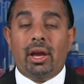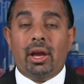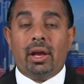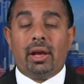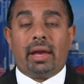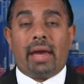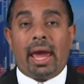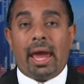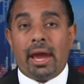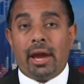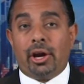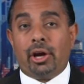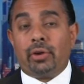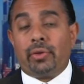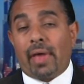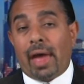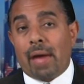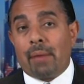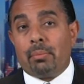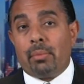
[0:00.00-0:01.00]
care
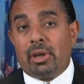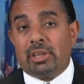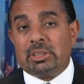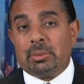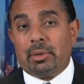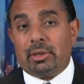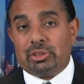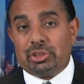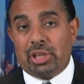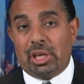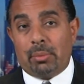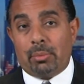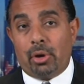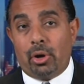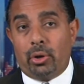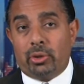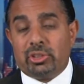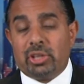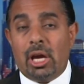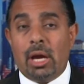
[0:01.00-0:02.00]
that much about
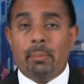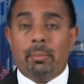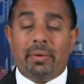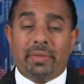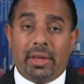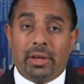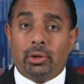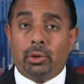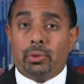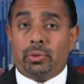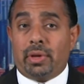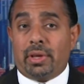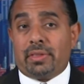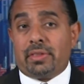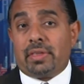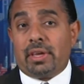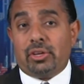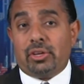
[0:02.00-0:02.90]
GMOs, but they do think that they